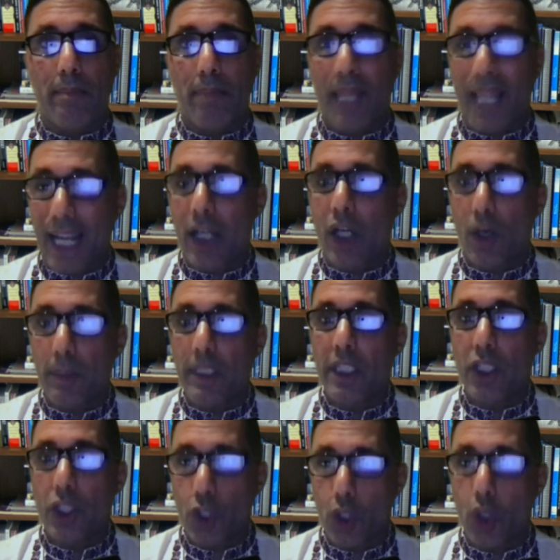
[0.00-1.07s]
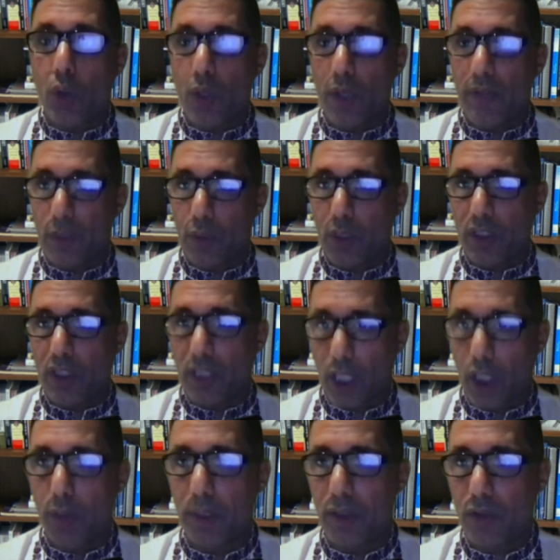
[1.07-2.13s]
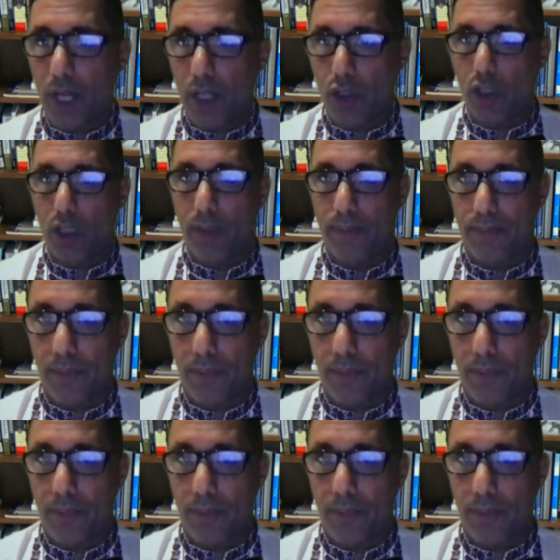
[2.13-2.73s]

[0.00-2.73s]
black comedy show if it wasn't a human tragedy.